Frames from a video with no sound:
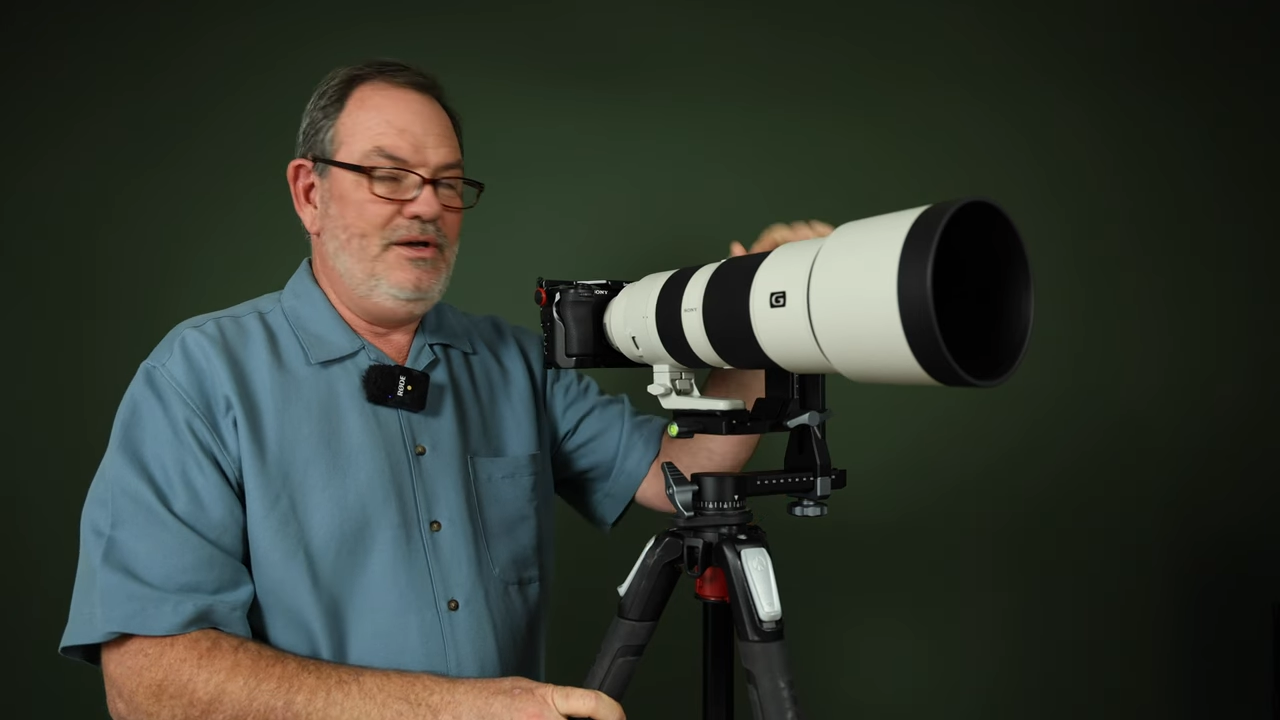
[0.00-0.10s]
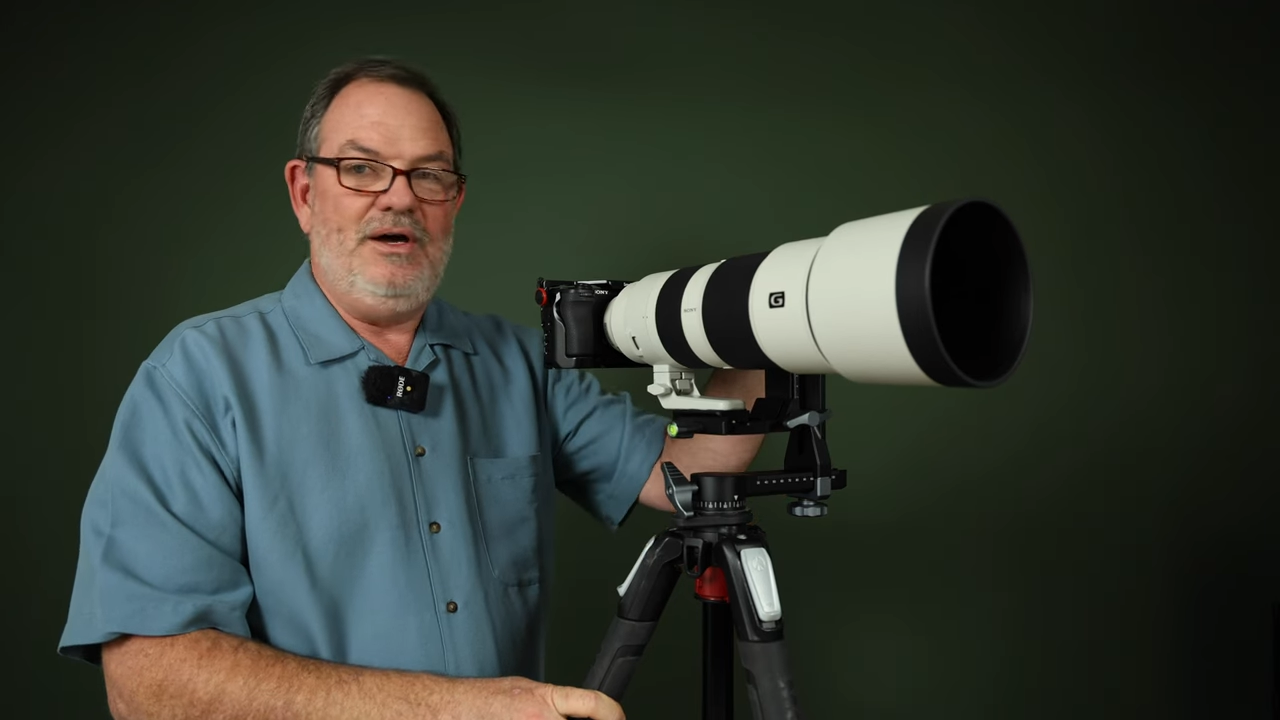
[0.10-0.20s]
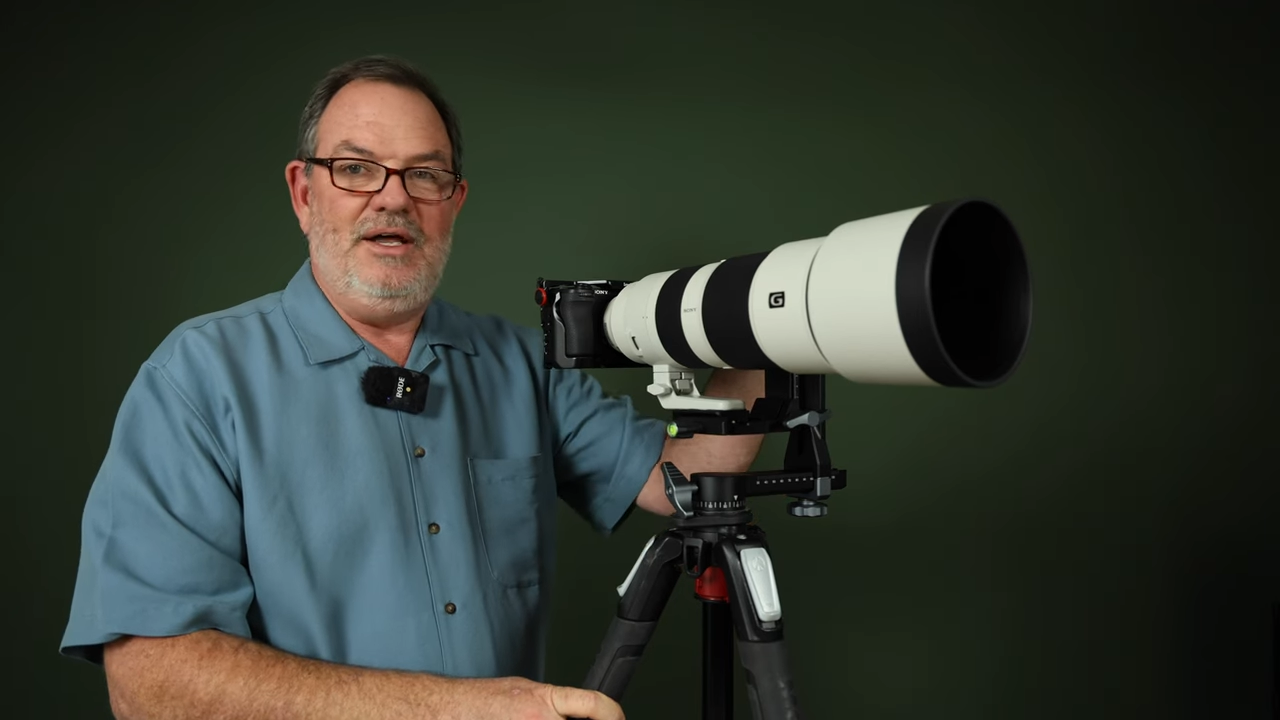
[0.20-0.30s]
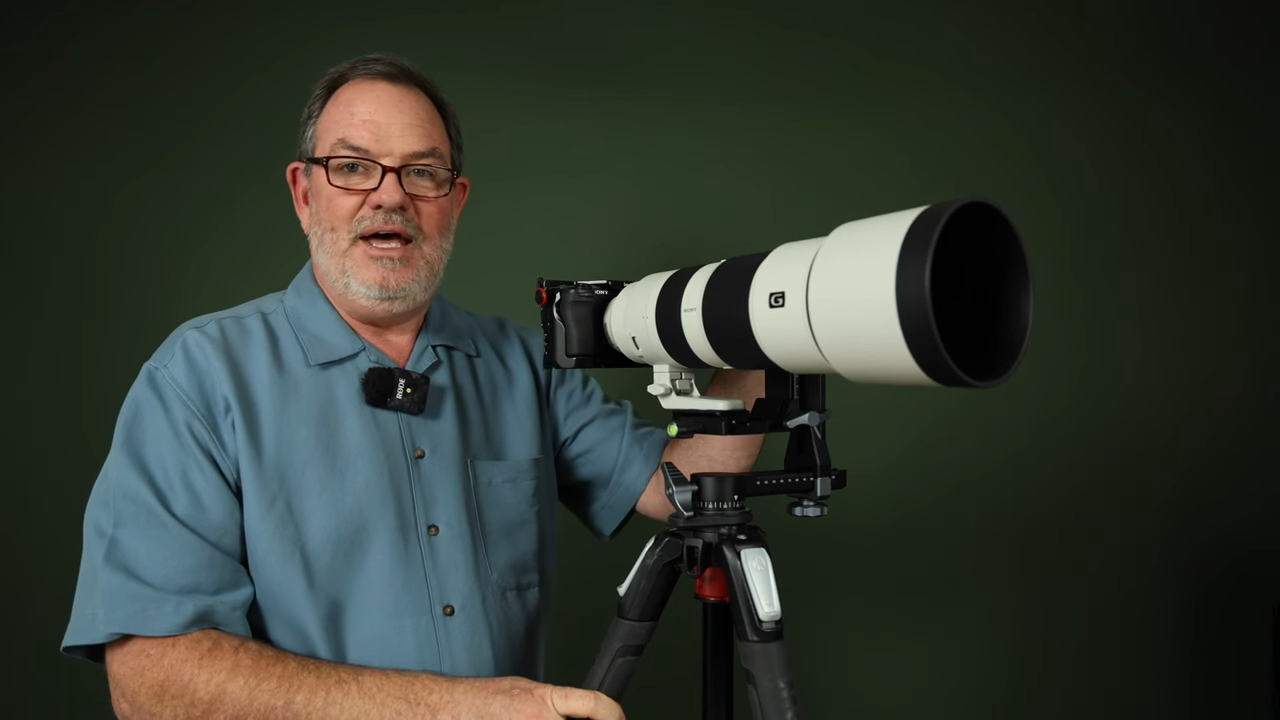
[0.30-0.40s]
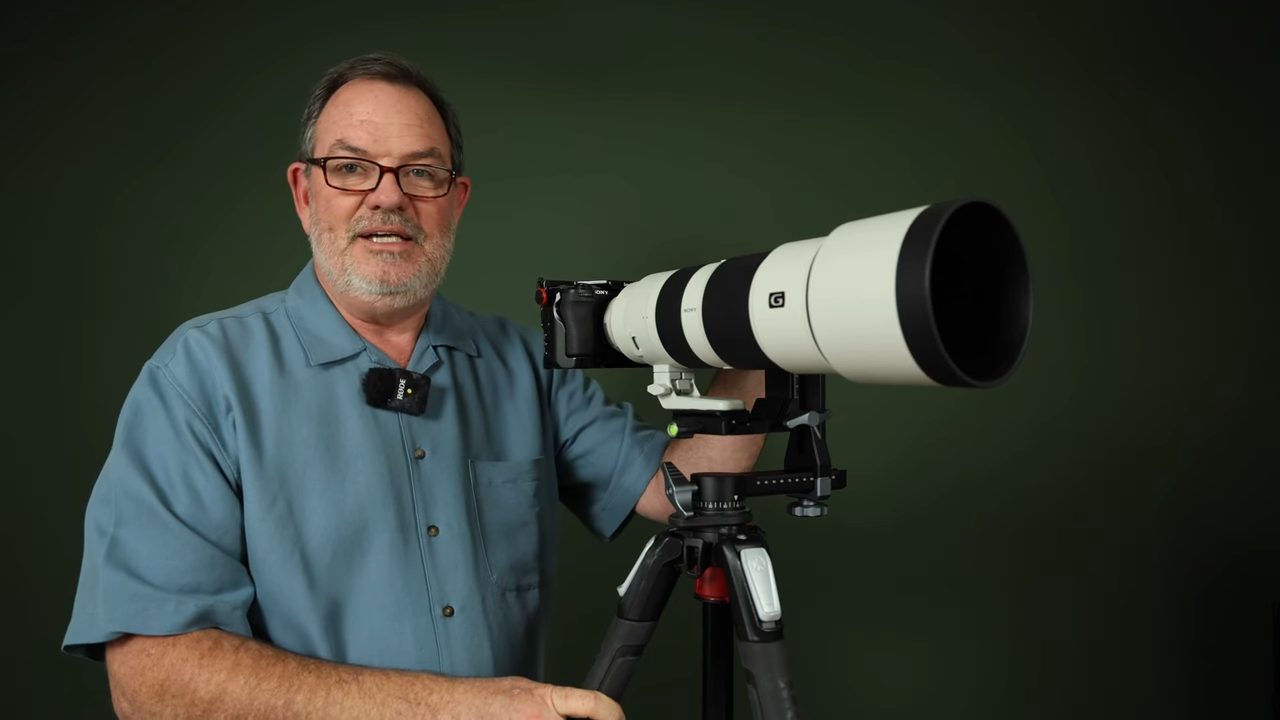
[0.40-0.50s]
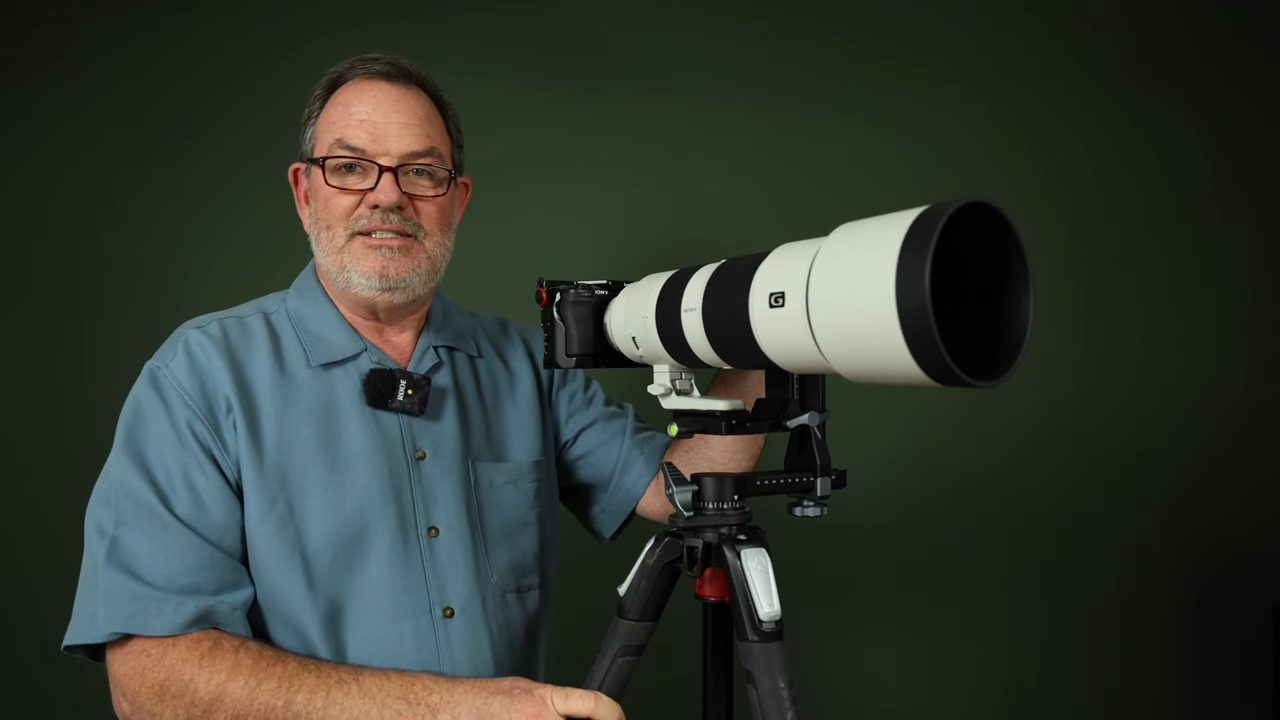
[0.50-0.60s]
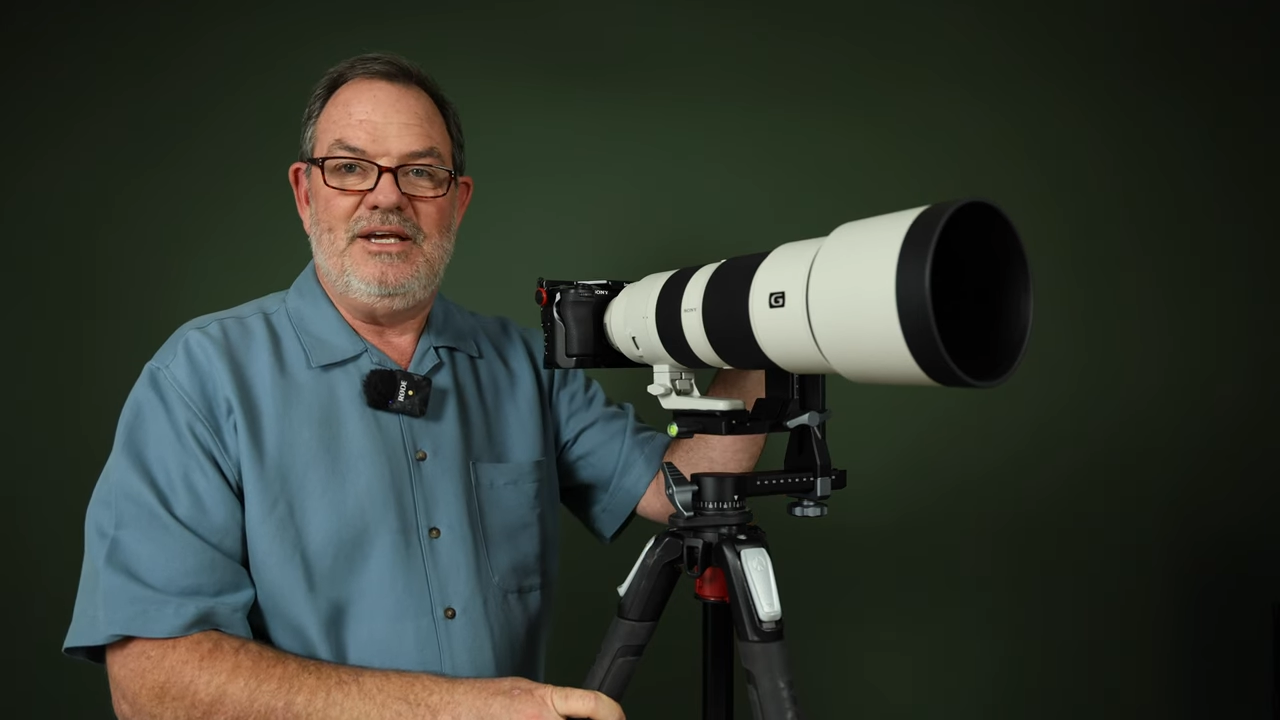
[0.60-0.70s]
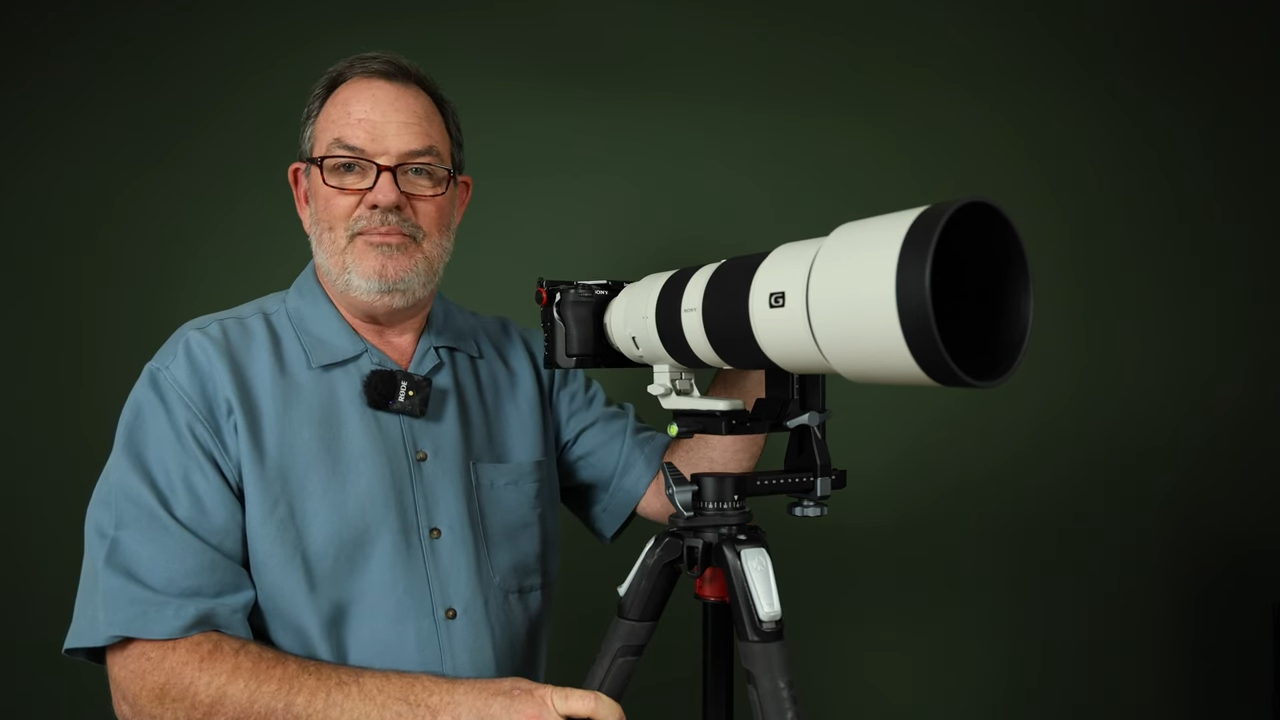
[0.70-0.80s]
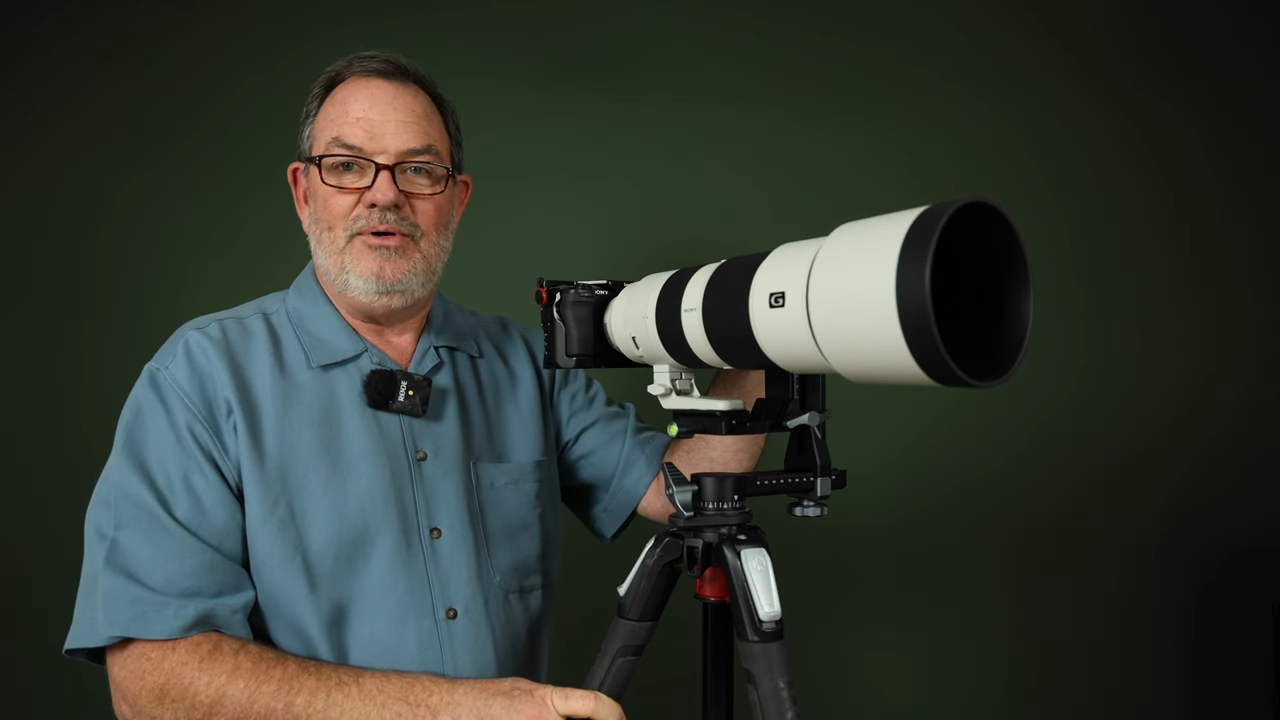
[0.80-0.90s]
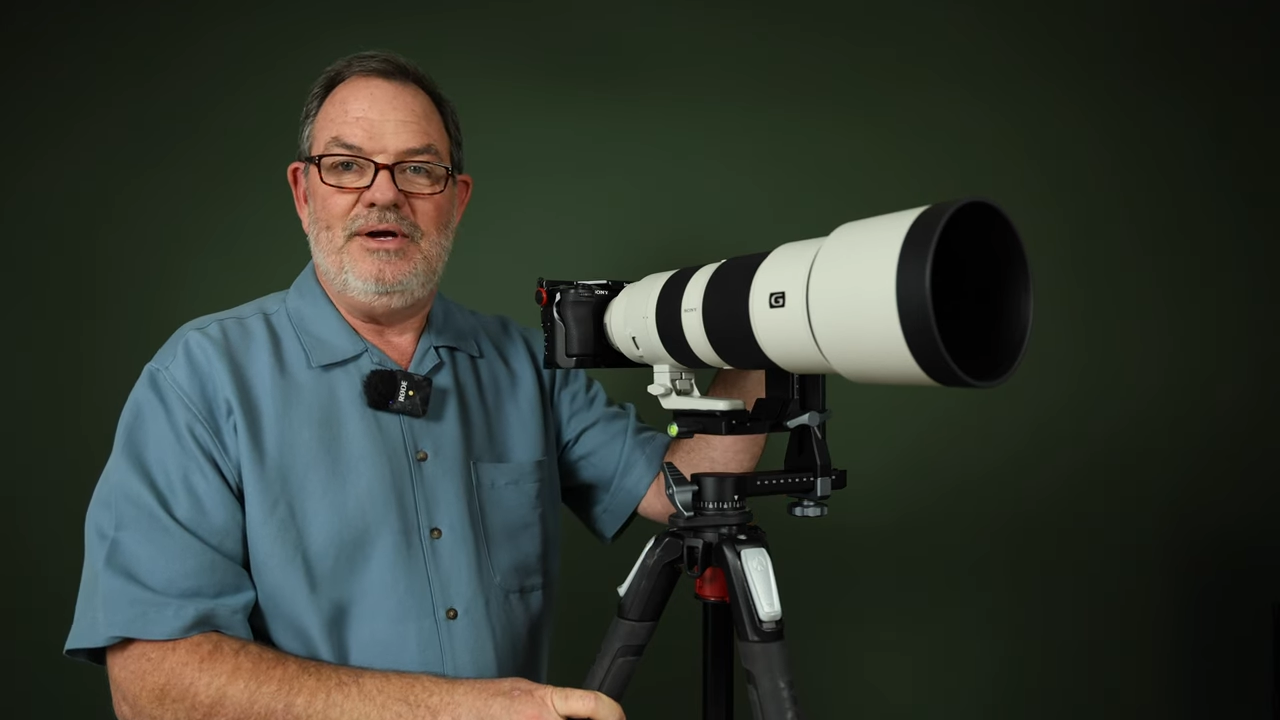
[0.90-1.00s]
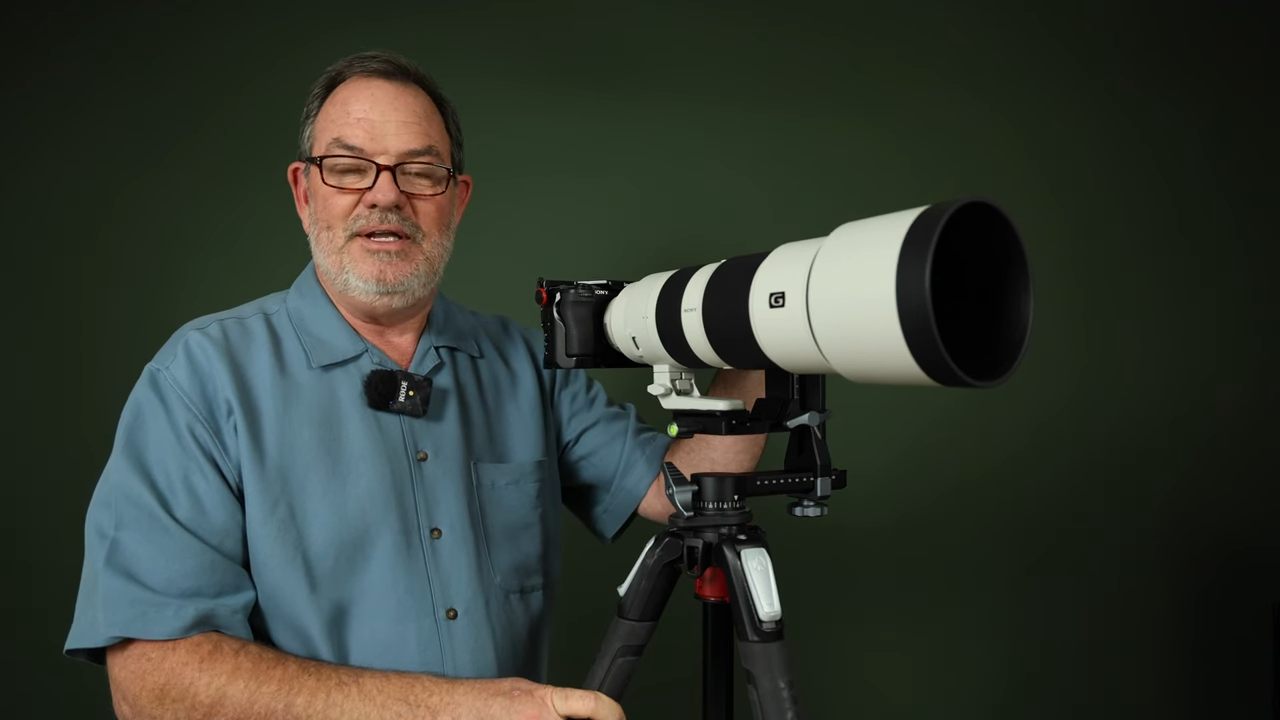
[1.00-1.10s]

a nice gimbal